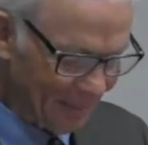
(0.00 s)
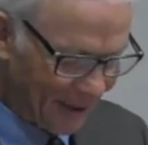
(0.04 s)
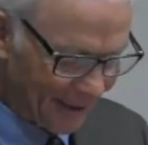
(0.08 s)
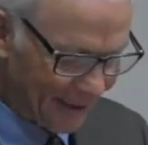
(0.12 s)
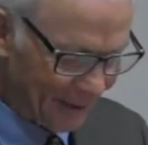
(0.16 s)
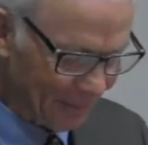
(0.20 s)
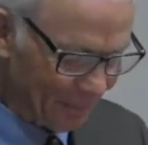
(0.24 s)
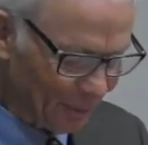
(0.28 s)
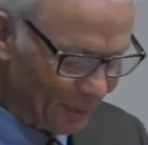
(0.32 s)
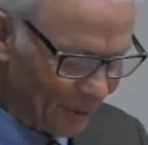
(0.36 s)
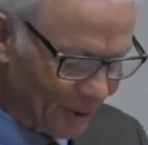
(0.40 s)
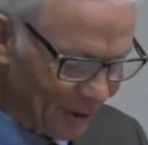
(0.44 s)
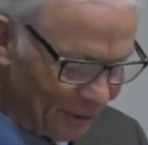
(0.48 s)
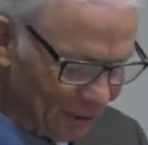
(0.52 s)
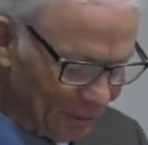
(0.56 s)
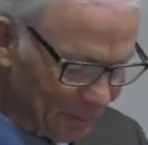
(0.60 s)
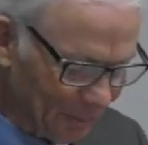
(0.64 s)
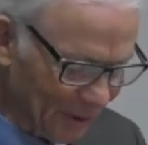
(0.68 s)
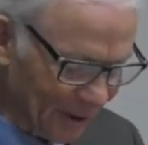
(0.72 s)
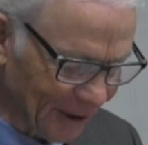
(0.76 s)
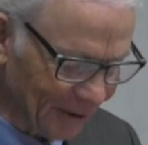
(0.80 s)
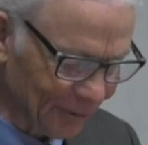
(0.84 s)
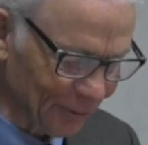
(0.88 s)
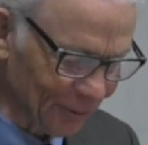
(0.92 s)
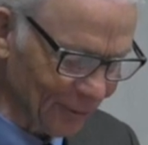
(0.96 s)
by the priest,
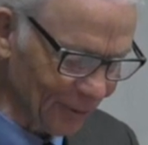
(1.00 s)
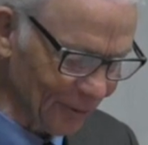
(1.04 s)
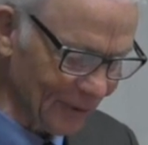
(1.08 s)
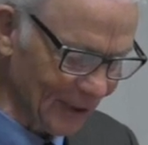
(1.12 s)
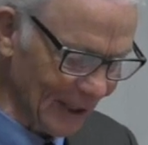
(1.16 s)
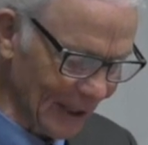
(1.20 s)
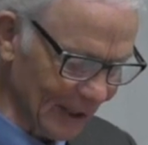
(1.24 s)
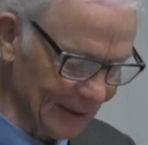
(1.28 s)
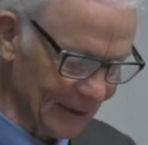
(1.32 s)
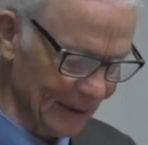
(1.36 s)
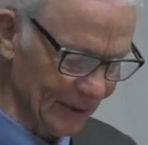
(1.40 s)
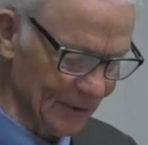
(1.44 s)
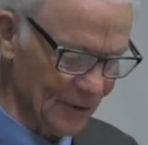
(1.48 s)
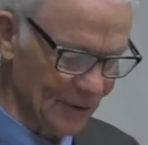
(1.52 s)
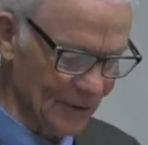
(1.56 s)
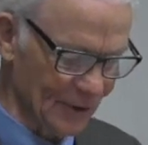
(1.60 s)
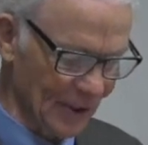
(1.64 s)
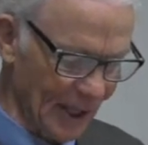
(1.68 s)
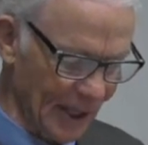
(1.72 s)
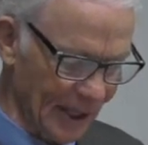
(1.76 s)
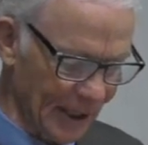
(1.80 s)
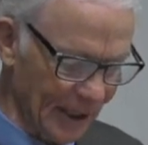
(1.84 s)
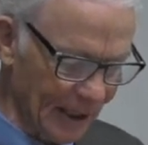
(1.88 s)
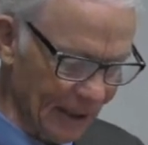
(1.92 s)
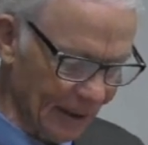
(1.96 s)
pictured that the
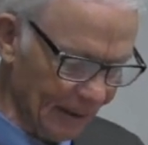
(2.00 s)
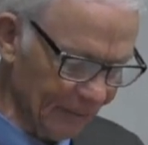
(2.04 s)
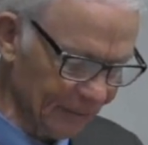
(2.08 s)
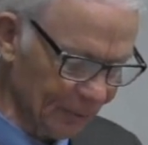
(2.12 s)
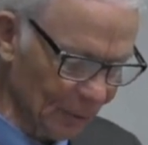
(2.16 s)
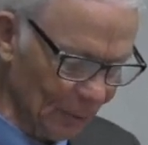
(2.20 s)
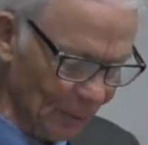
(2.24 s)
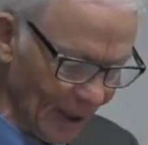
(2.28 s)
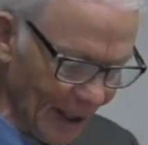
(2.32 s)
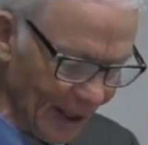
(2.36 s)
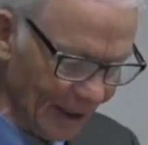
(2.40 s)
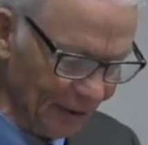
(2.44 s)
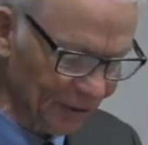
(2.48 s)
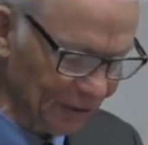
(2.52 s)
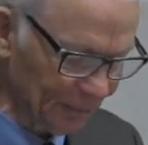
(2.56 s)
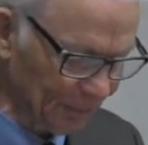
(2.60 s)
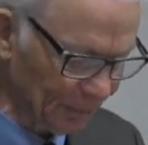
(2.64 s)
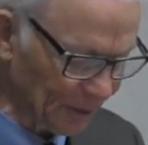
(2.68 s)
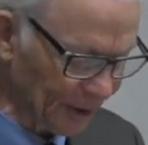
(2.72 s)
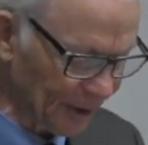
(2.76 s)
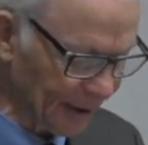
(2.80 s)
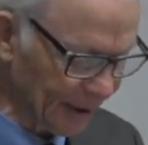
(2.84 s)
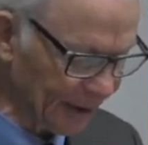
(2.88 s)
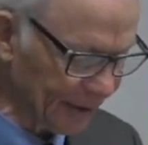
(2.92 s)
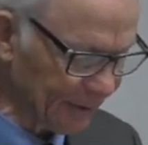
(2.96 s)
shedding of Christ's
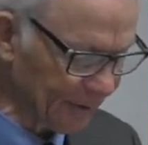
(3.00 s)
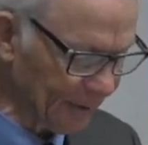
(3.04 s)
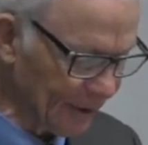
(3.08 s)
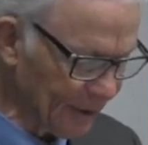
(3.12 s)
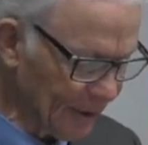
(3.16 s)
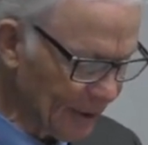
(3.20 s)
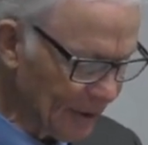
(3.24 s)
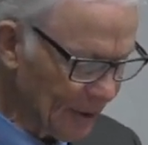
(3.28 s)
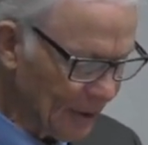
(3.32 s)
blood